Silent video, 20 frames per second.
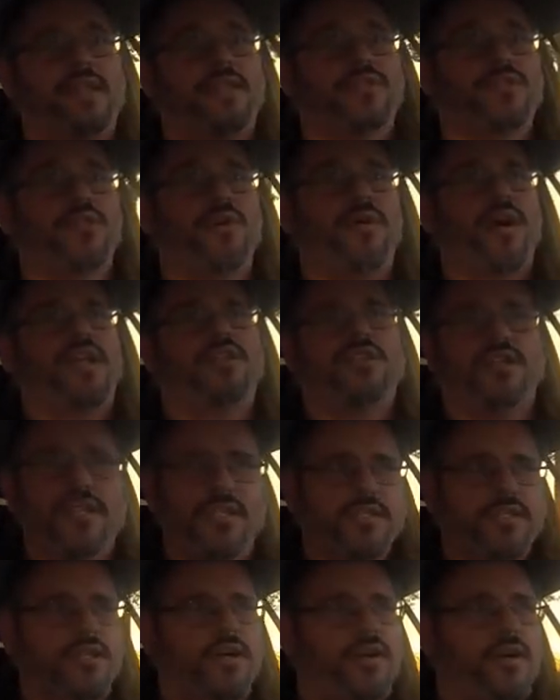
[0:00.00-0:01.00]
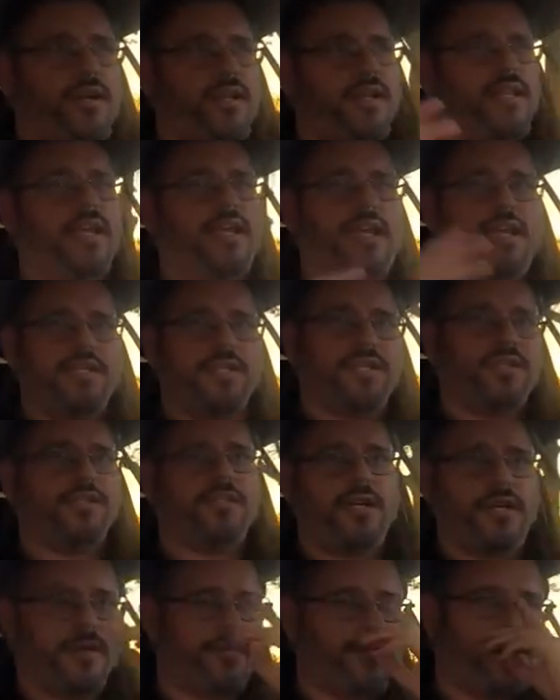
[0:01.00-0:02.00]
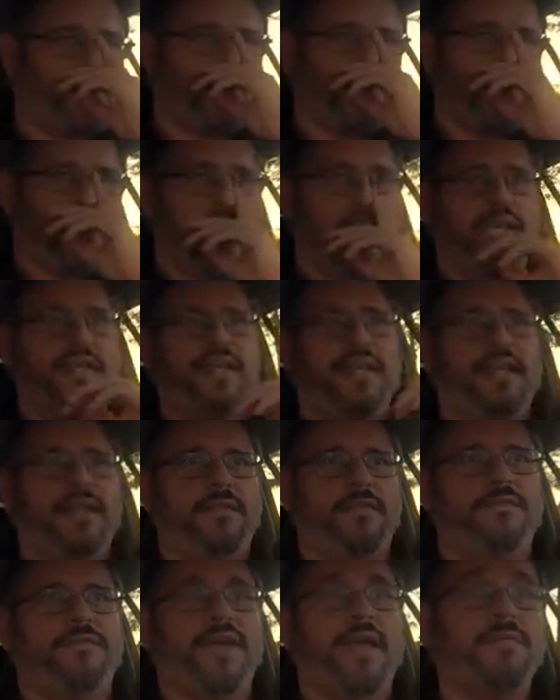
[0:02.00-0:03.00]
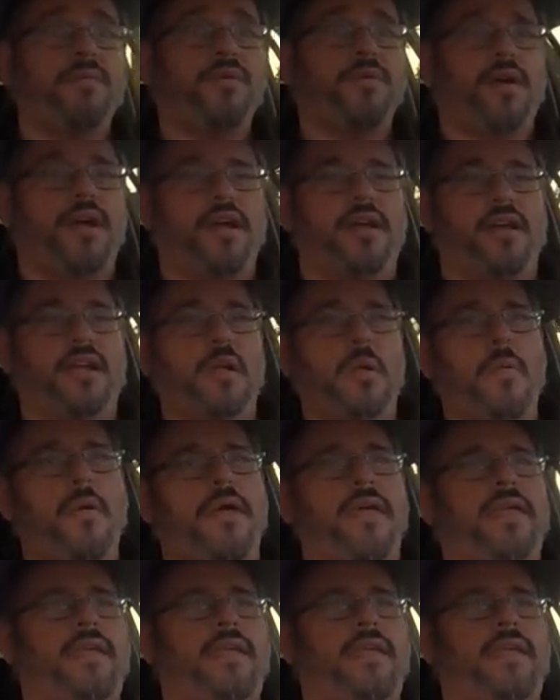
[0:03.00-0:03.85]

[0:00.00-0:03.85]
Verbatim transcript: like so, I just started. Like I just started recording in February.